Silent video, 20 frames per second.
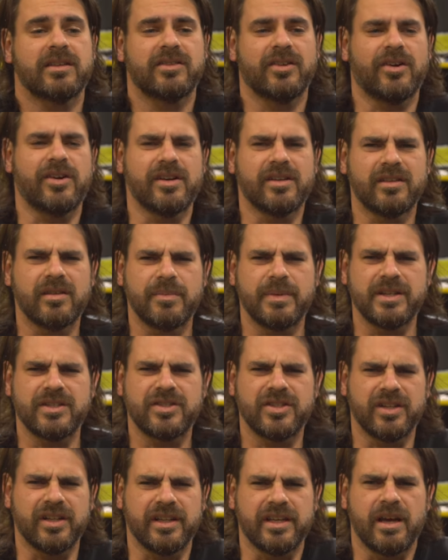Sorry, it's a bit
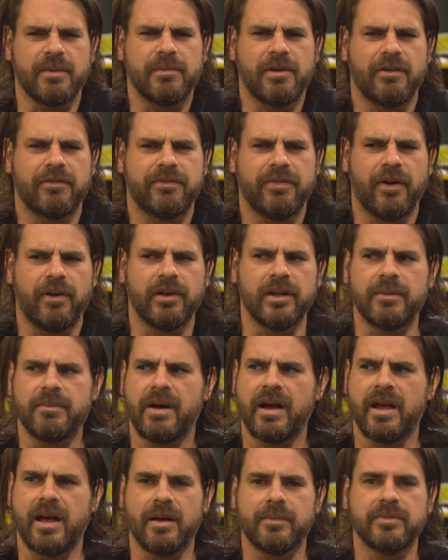chilly. I'm not folding
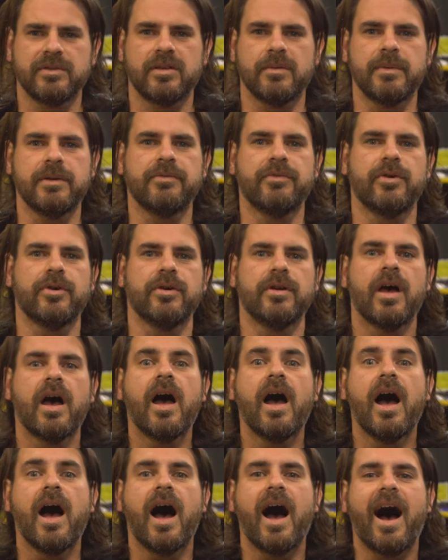my arms to be rude.
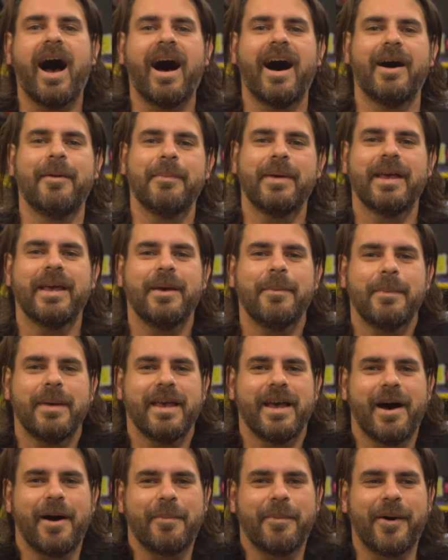Um, hit
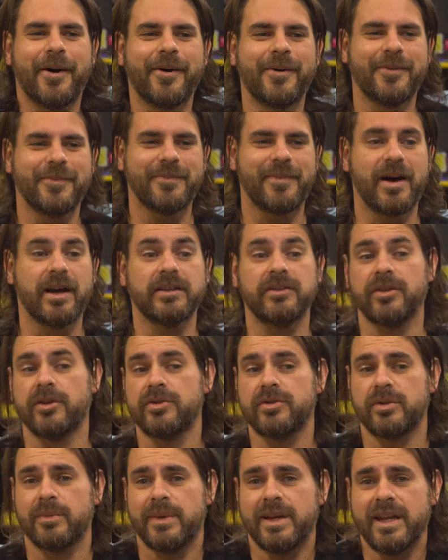me up on my
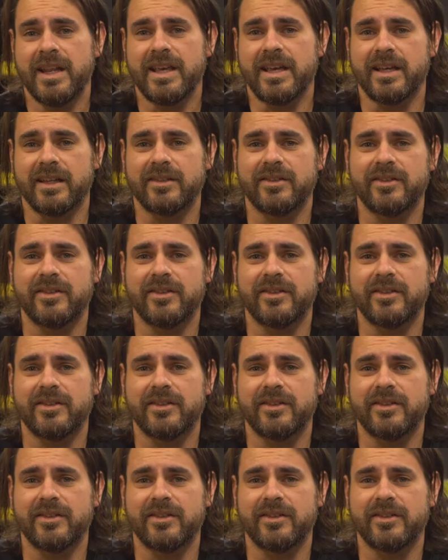social media.